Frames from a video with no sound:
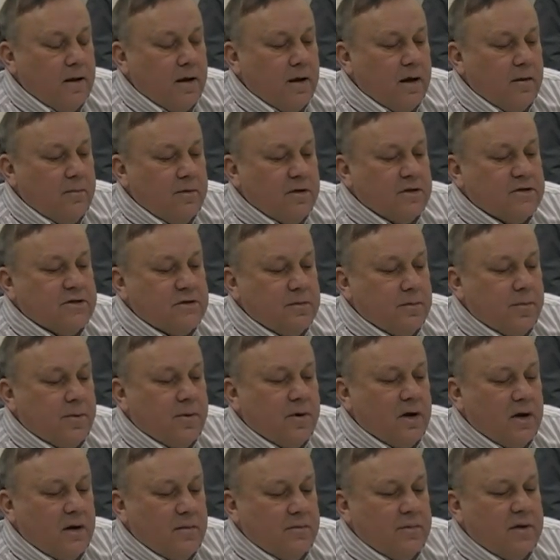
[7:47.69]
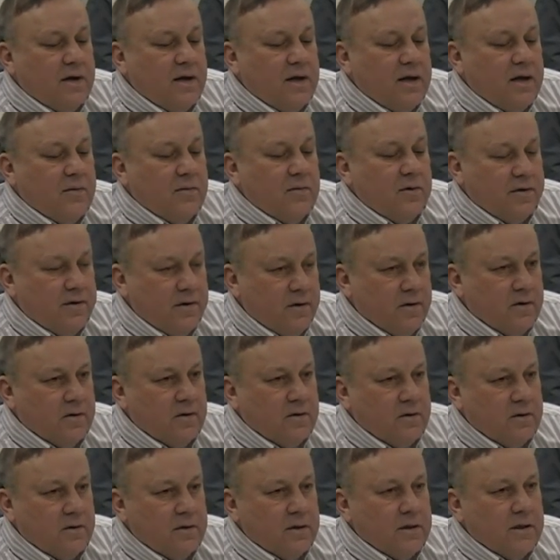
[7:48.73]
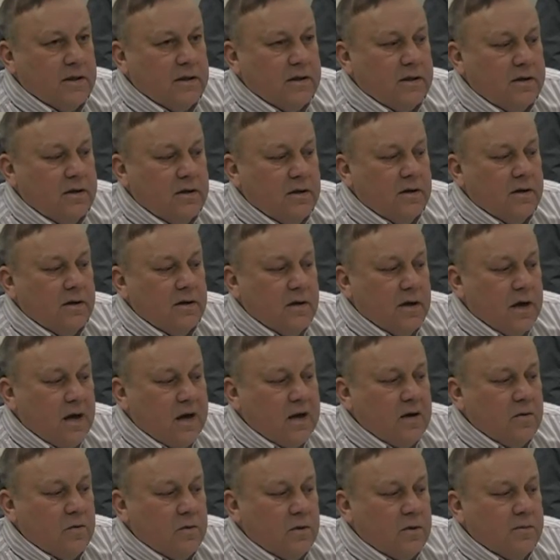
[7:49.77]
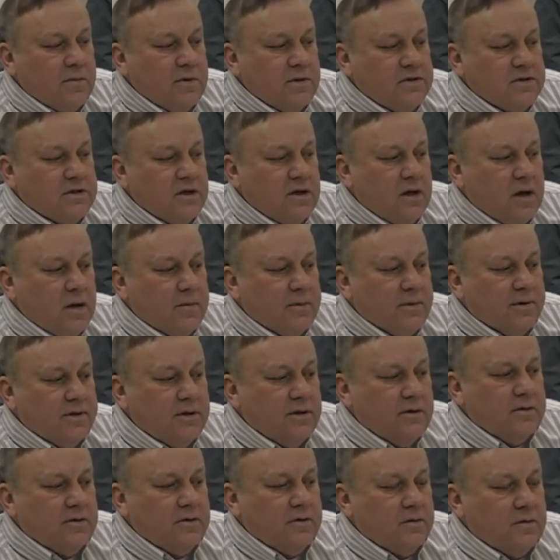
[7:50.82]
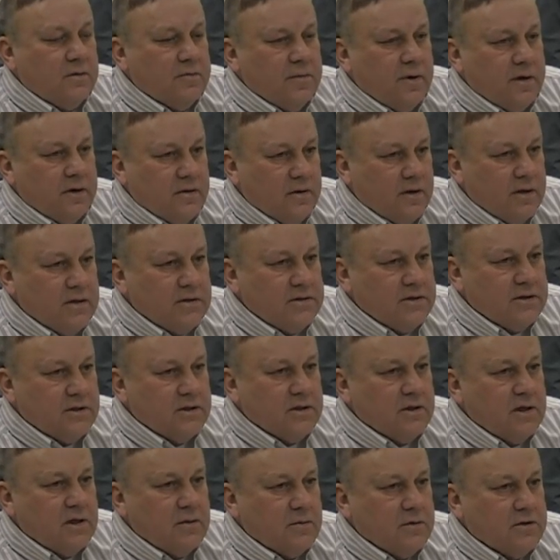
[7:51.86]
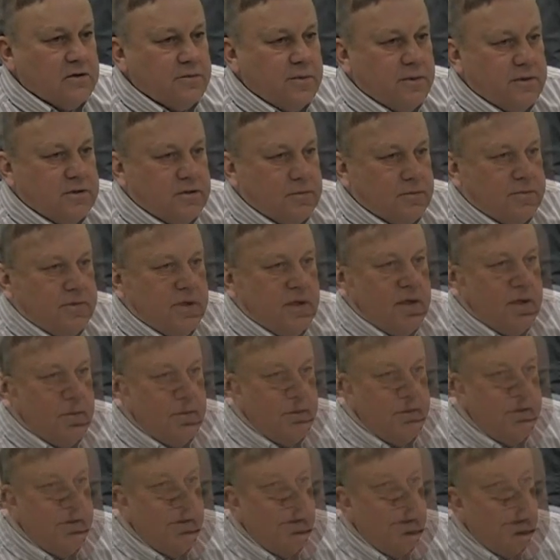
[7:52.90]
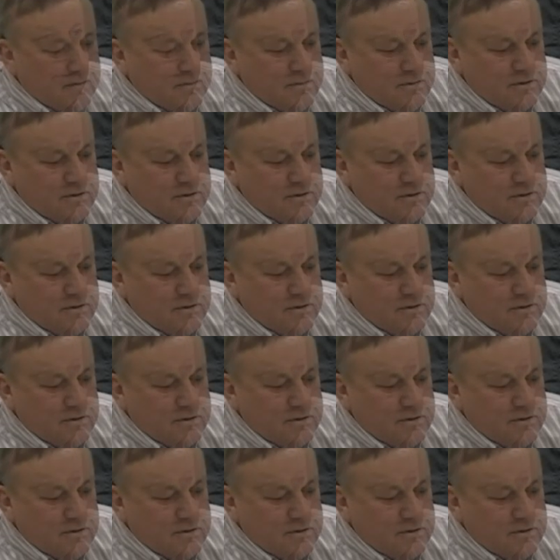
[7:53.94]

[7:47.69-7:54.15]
I missed some prime time with her, and I don't want to miss that opportunity with my grandson. I want to spend some time with him.